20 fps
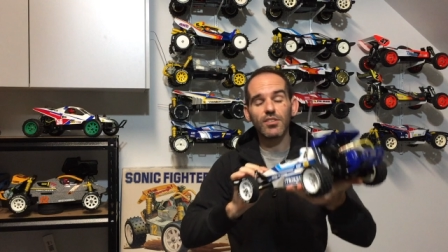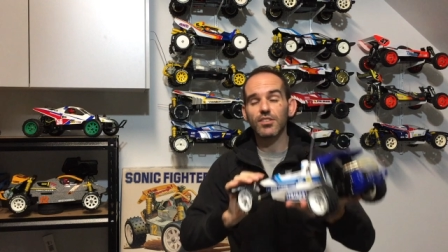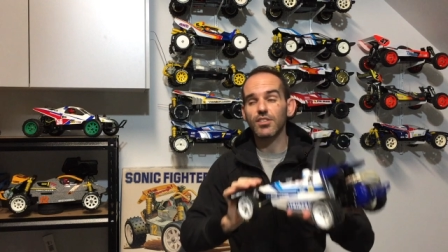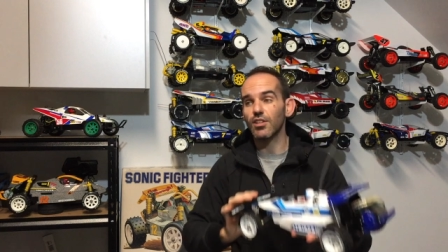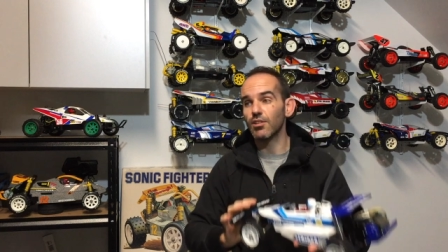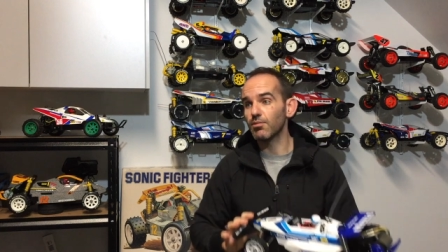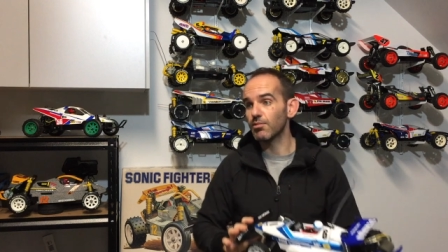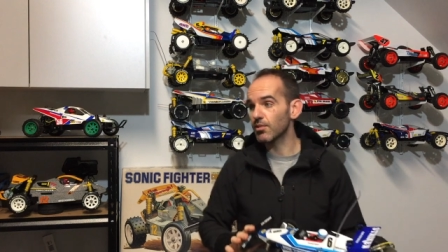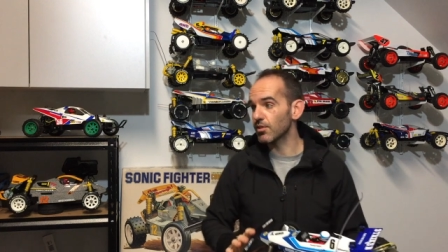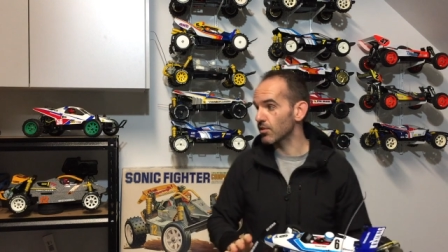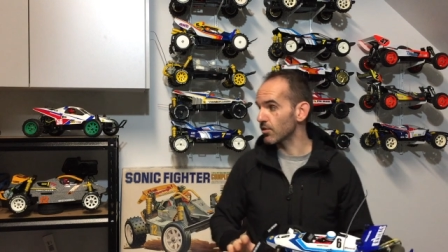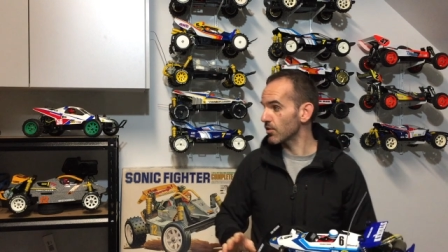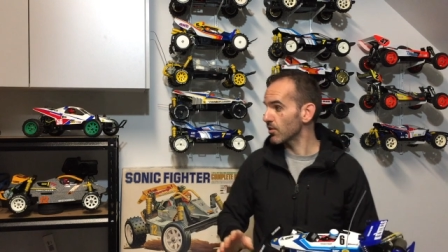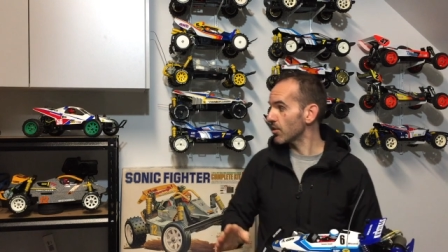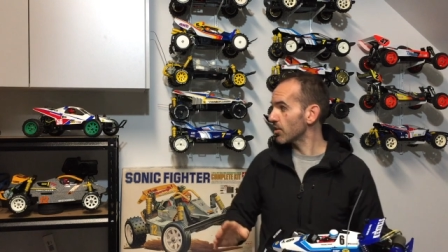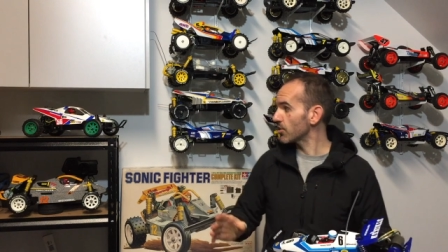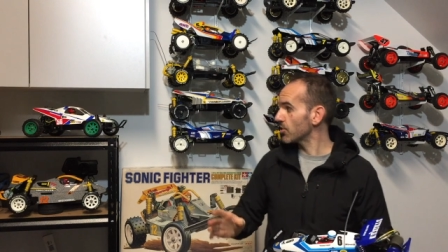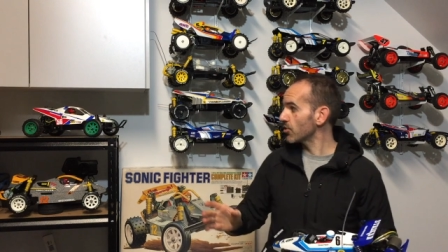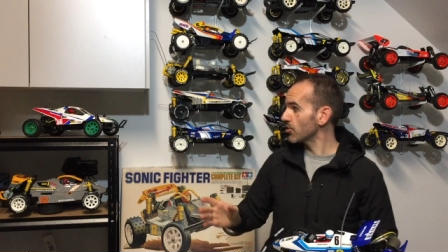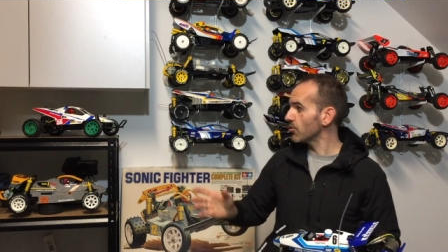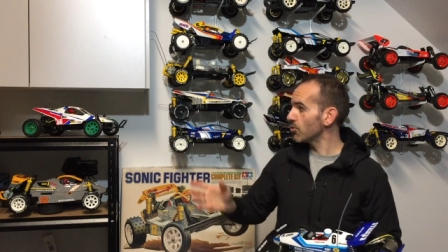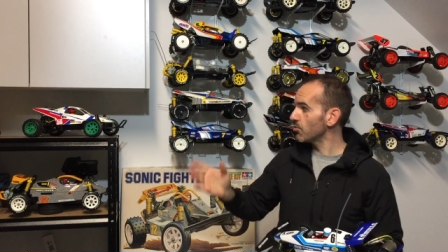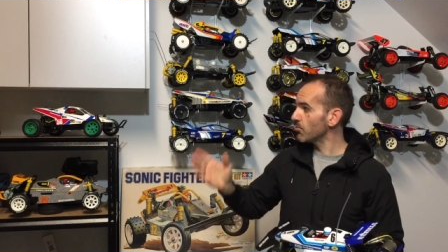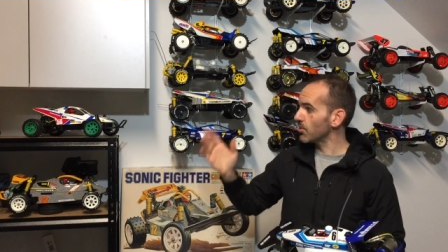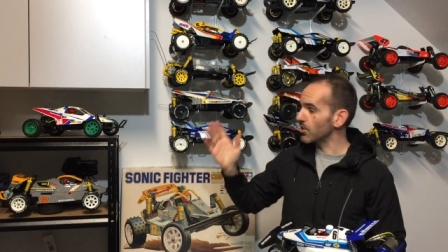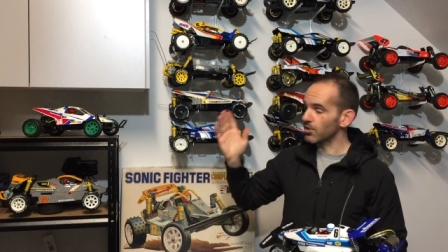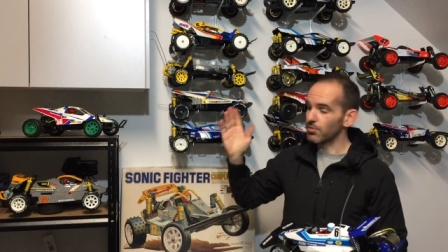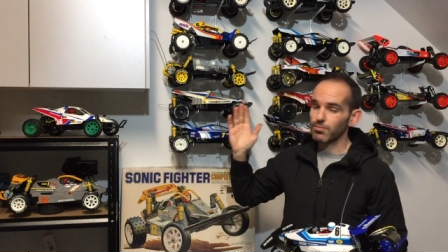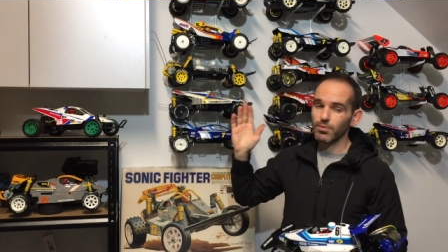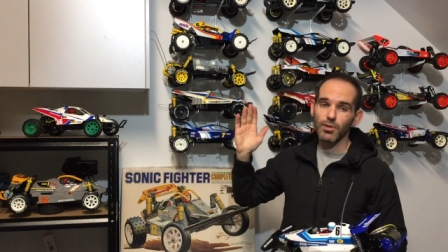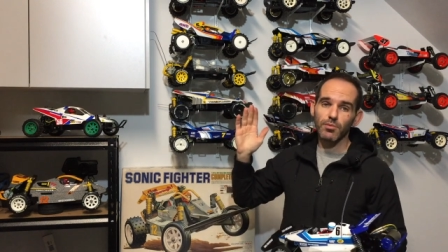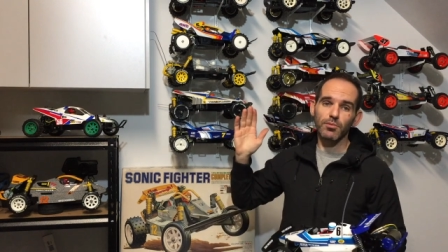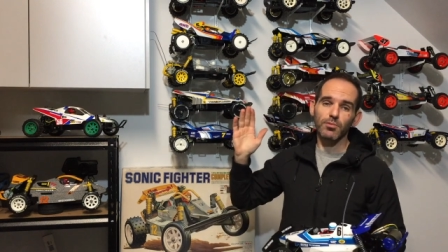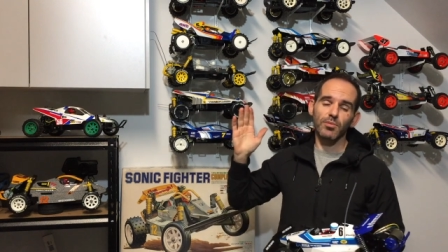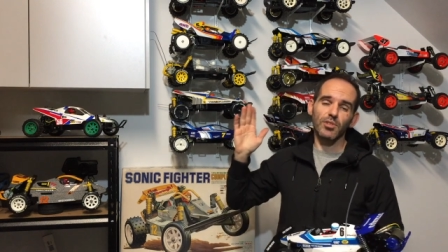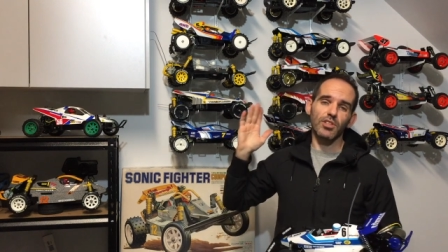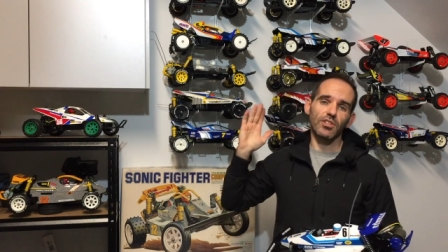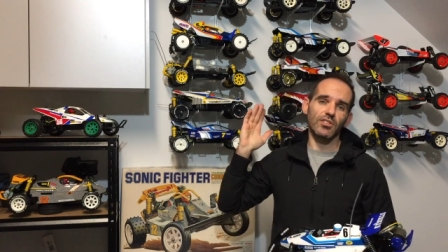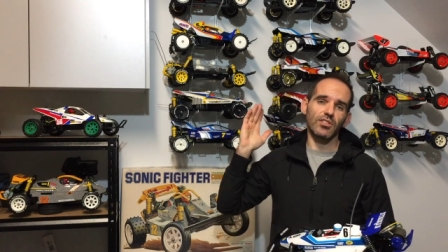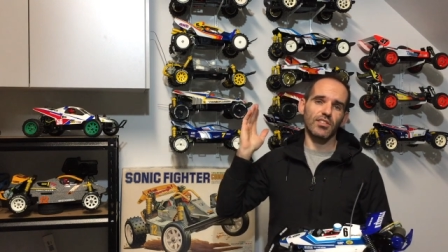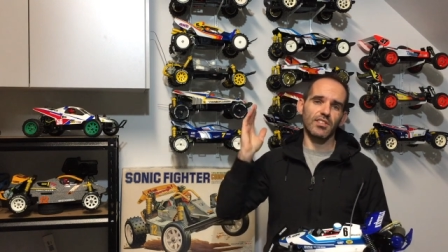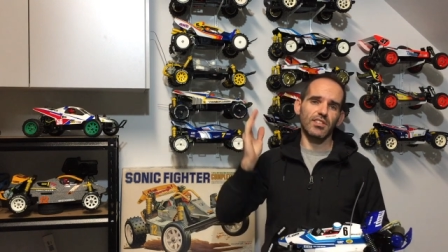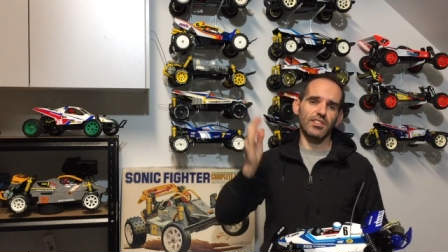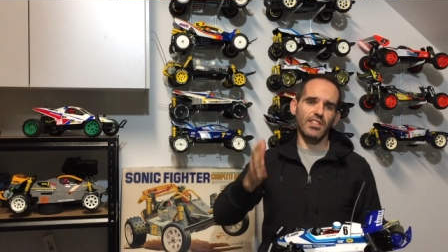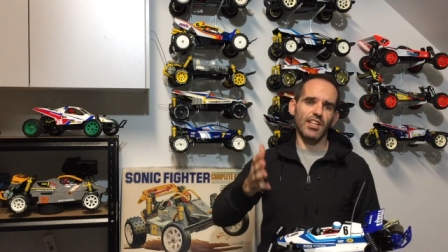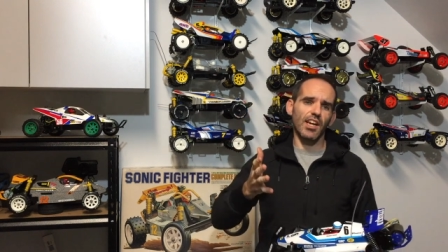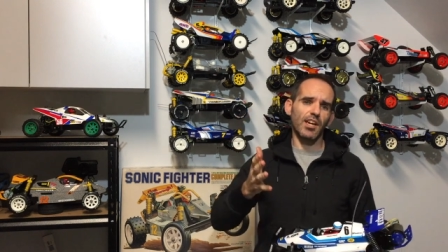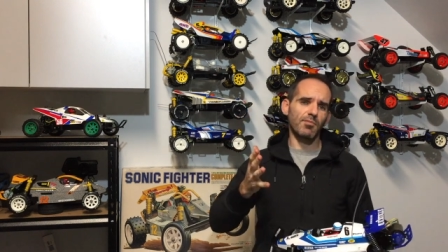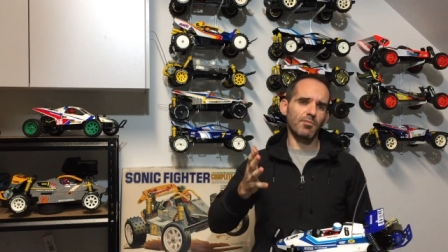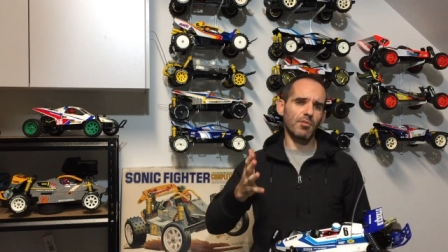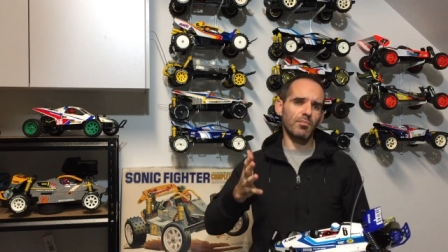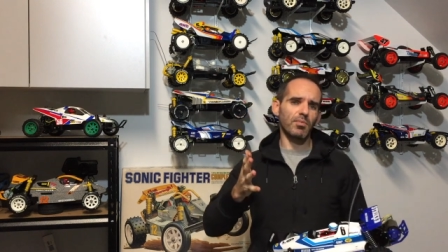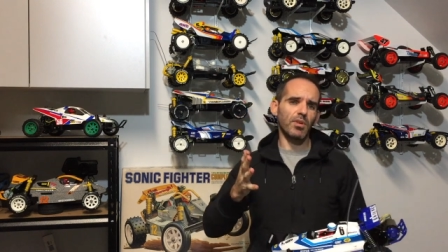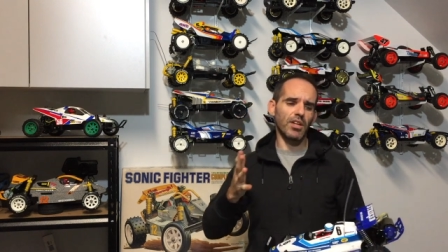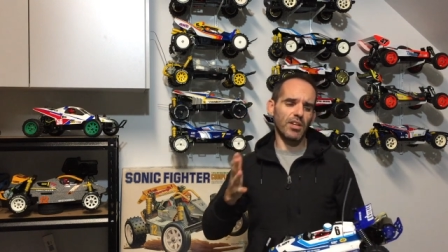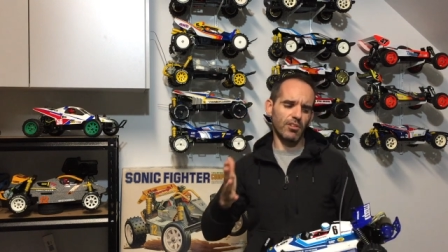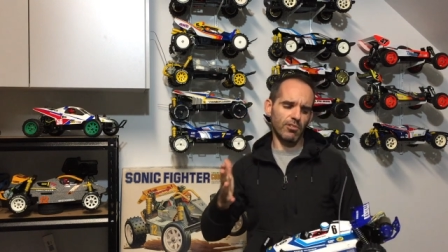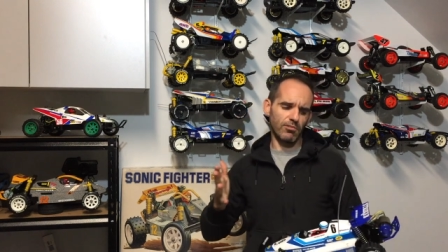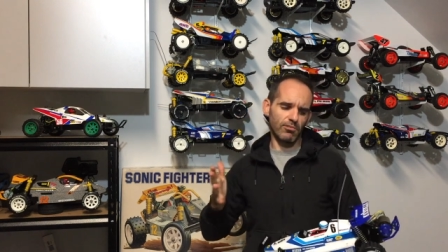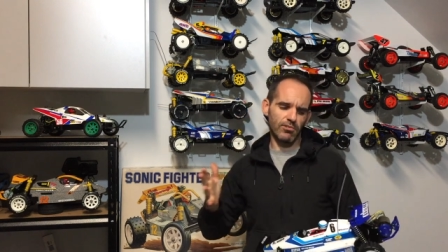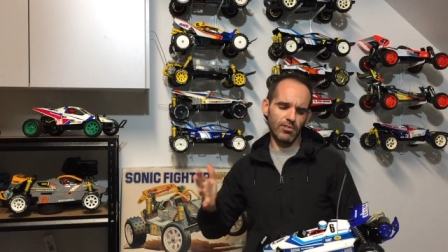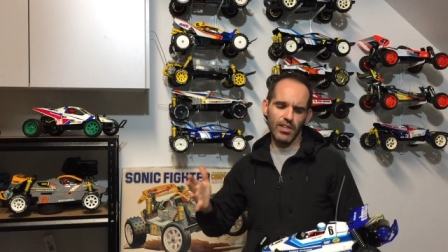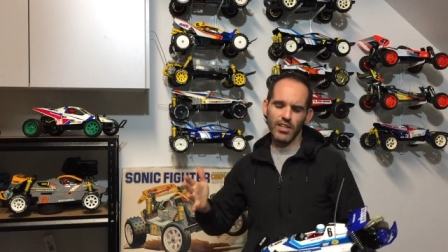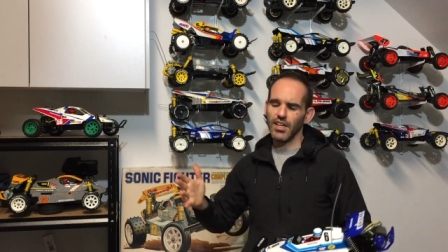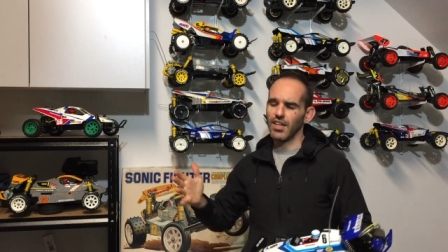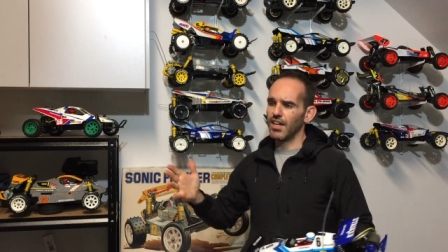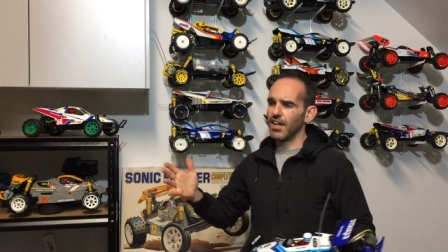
so I would assume it's probably got the same appeal